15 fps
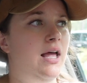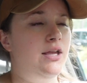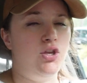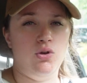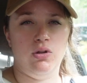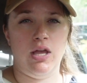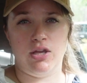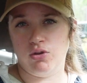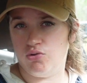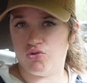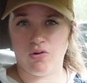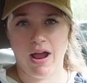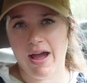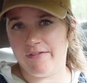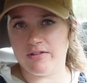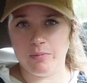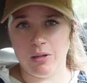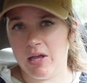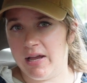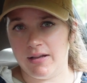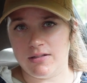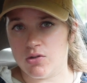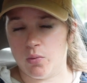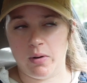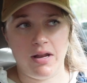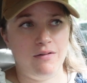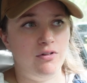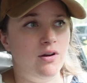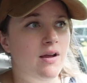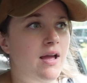You draft plans or
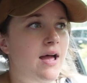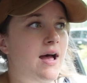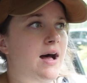whatever.